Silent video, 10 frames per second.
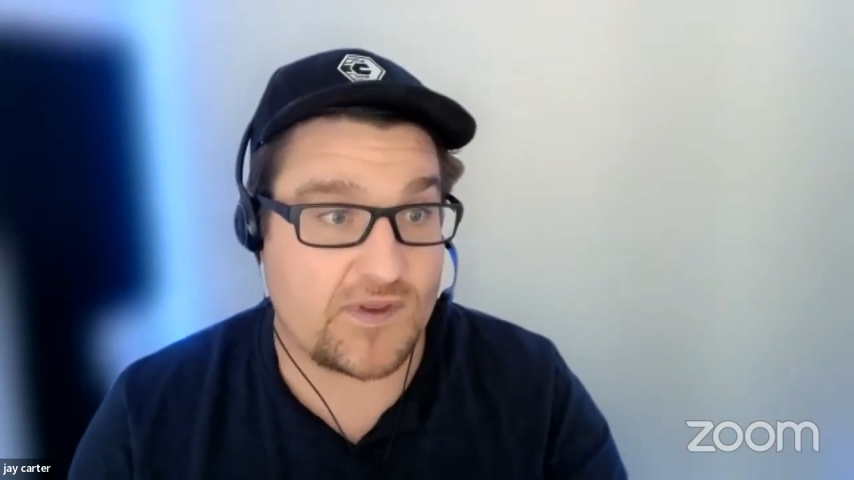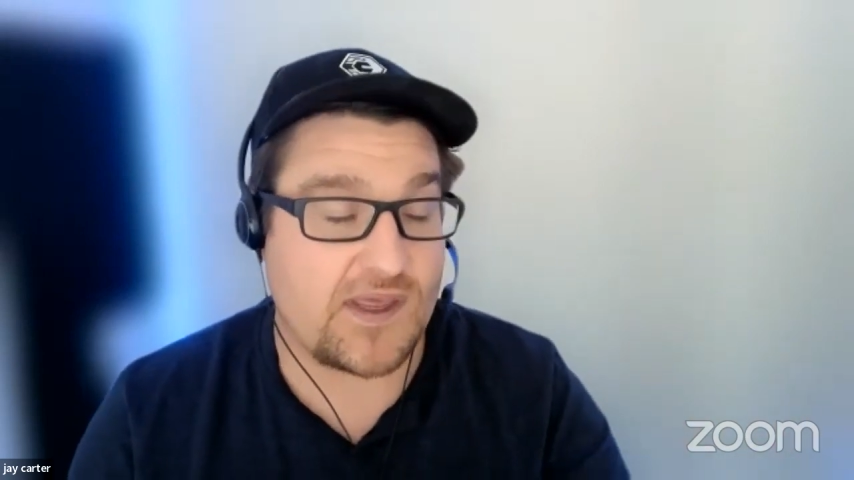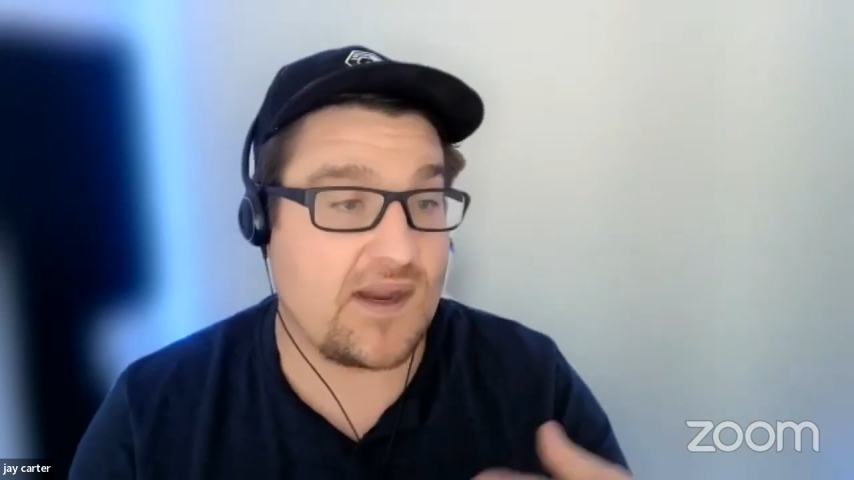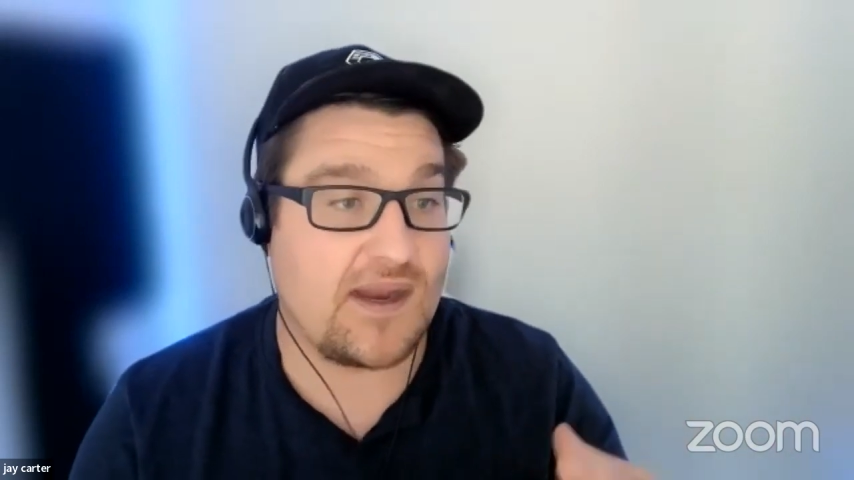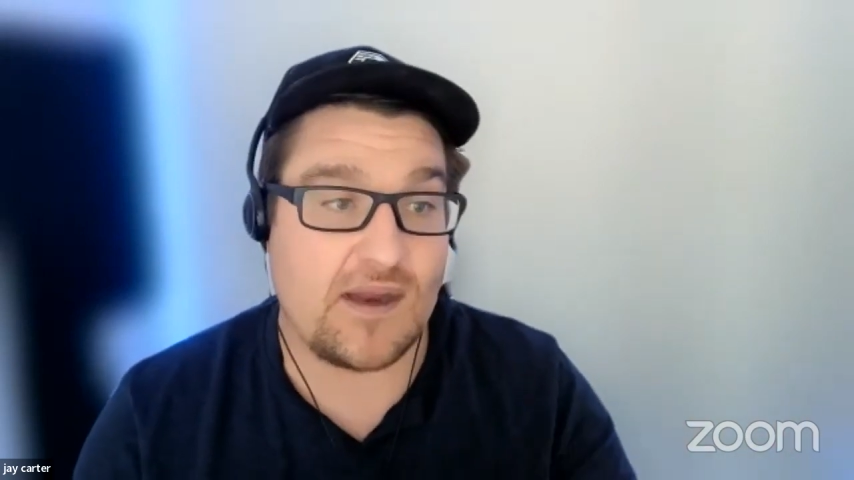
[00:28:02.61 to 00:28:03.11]

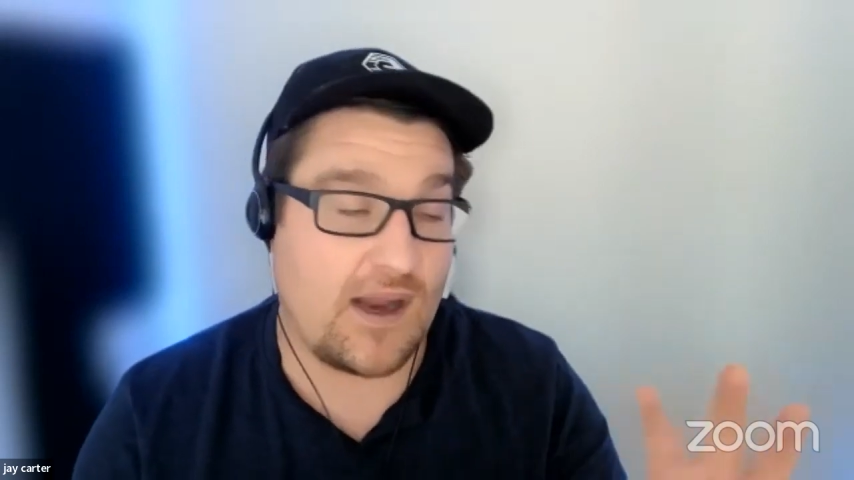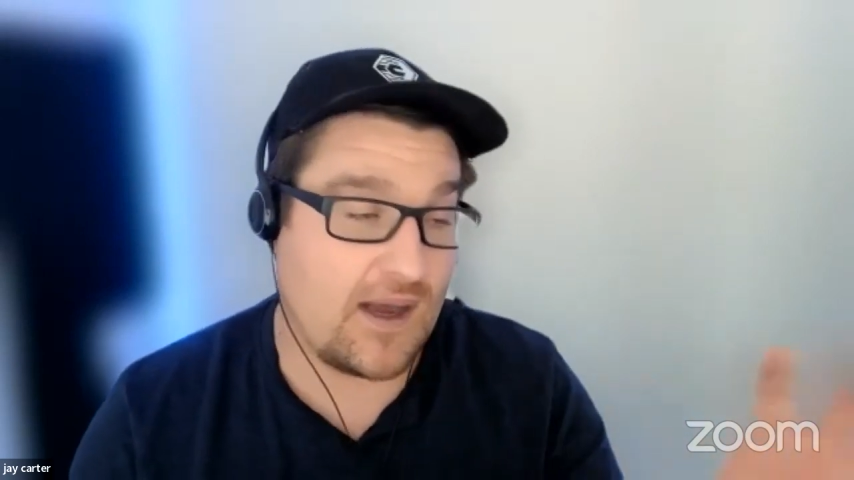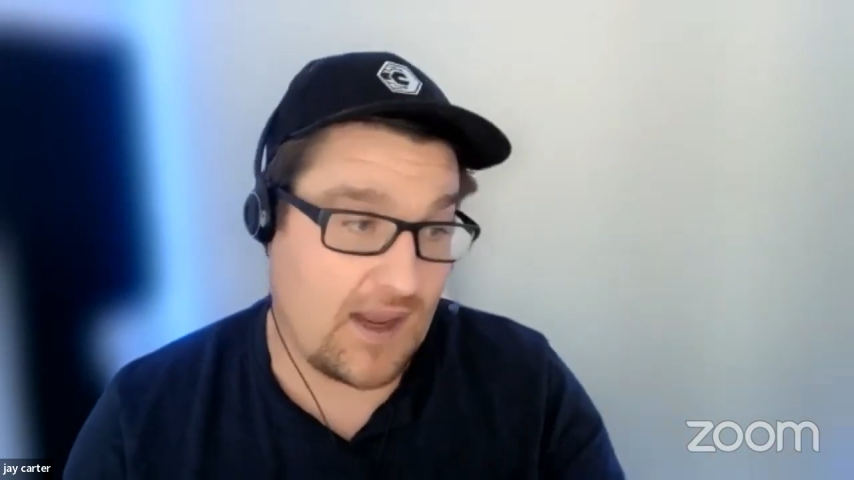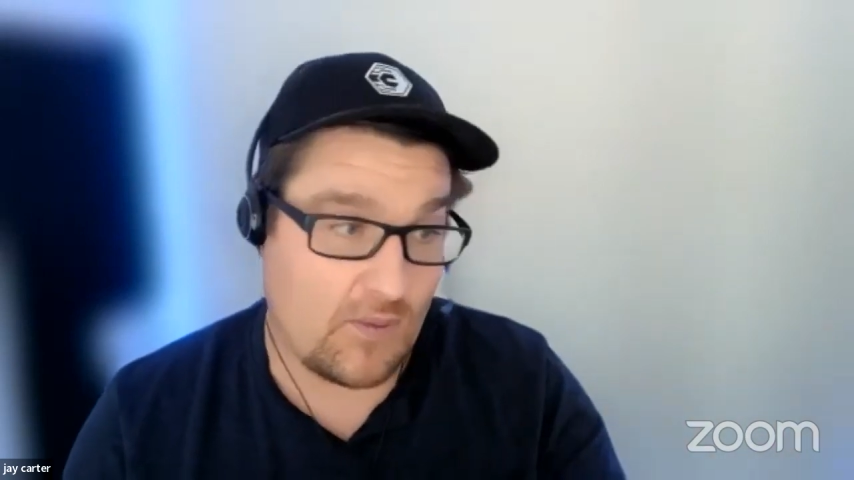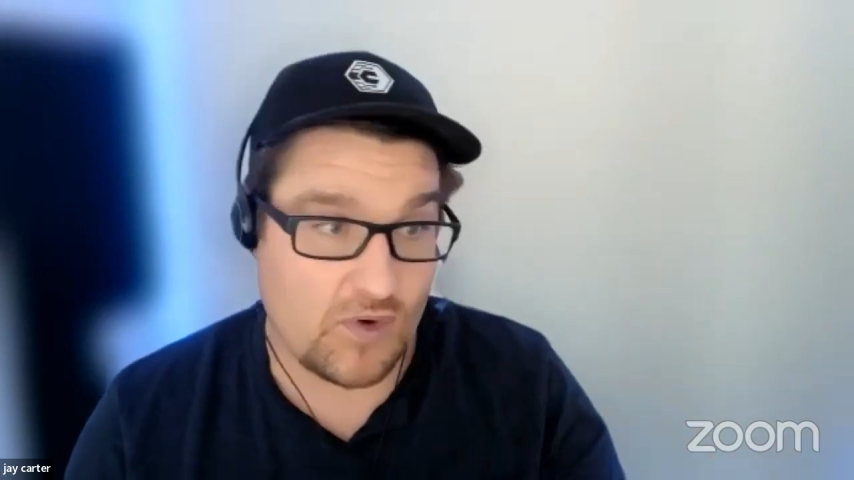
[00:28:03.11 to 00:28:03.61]
and
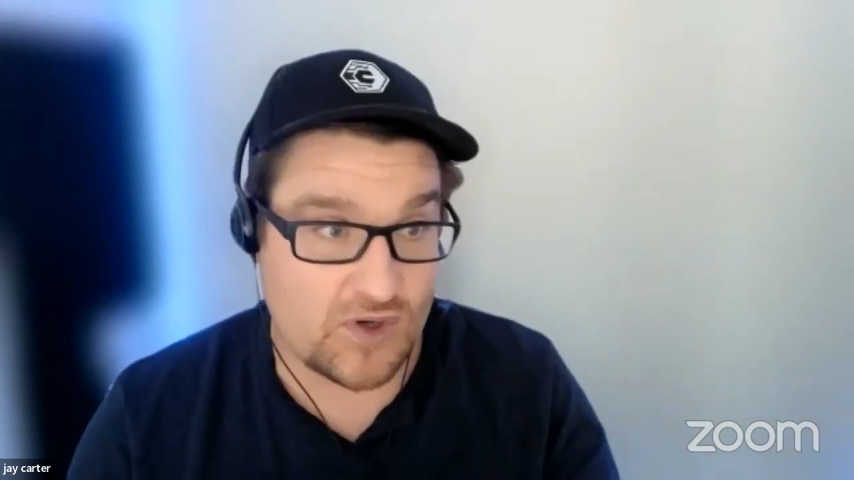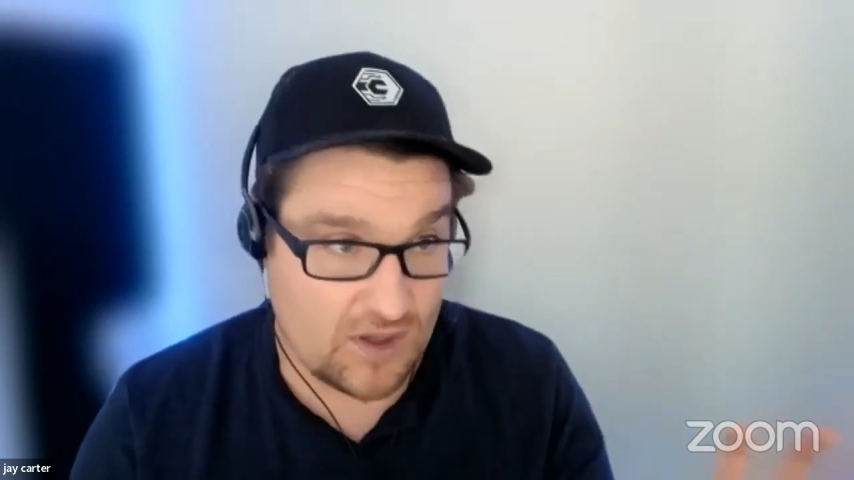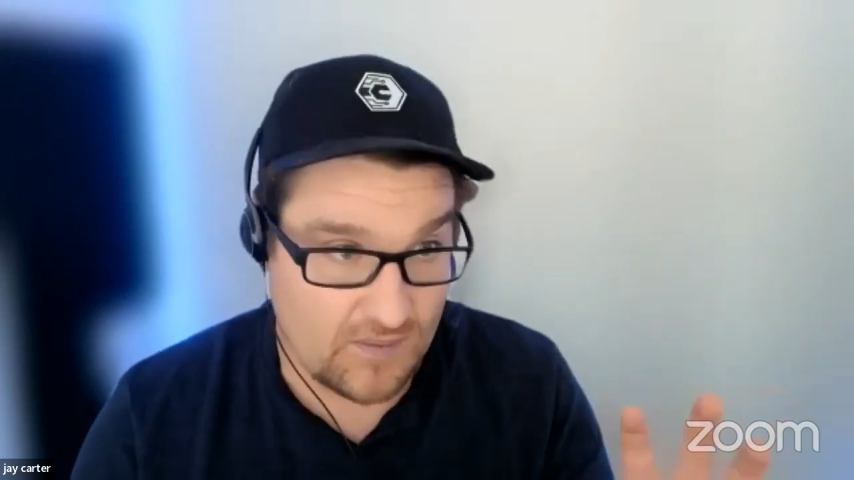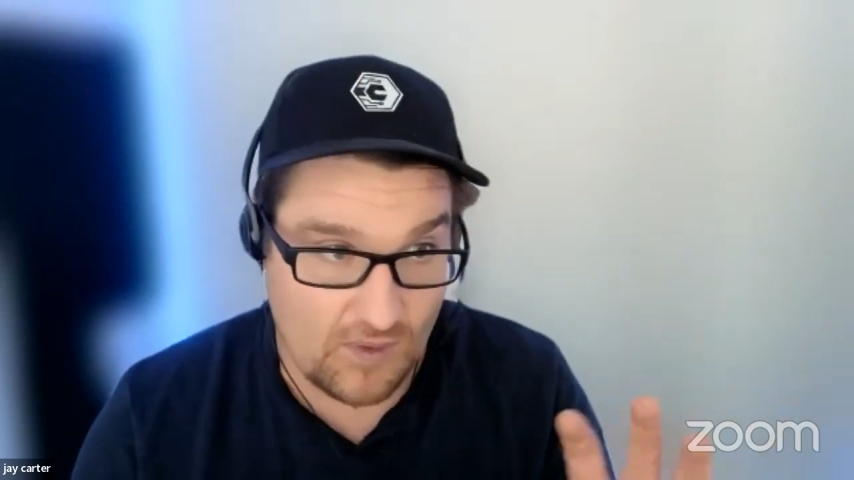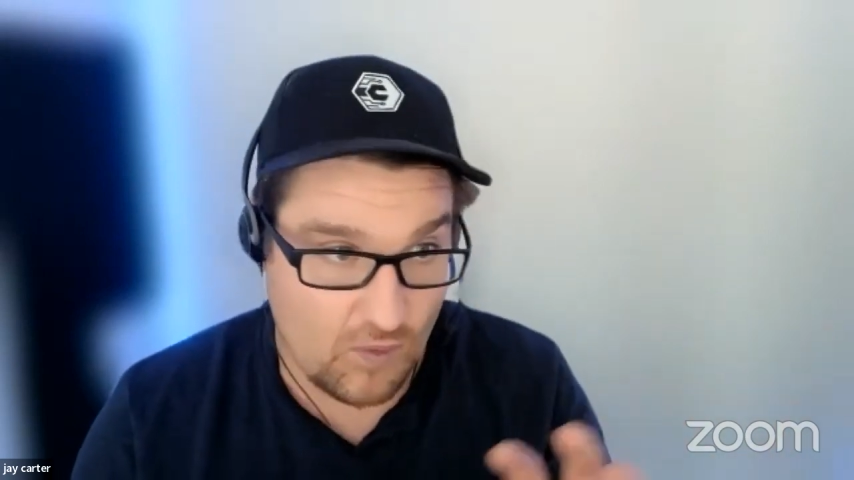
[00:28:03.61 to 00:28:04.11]
again, we're talking about